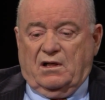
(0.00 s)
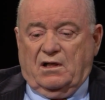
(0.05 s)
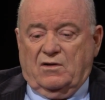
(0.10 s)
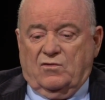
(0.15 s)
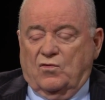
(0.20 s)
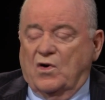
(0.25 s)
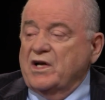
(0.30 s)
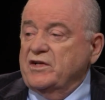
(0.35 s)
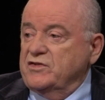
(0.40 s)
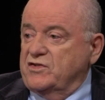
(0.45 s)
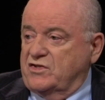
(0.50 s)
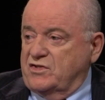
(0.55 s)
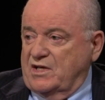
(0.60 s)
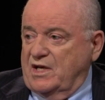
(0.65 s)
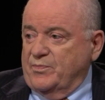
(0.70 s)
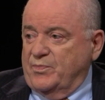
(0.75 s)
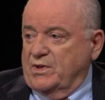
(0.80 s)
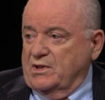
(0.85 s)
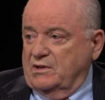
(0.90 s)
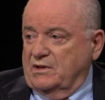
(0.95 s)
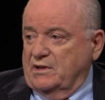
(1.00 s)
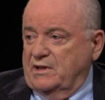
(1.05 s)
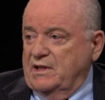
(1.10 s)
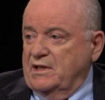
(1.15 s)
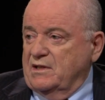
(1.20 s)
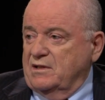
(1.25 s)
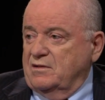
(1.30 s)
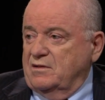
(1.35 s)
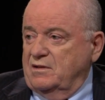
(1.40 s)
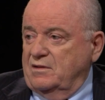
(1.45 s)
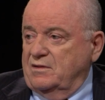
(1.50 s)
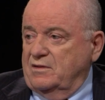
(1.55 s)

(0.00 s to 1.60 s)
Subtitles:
run separately, and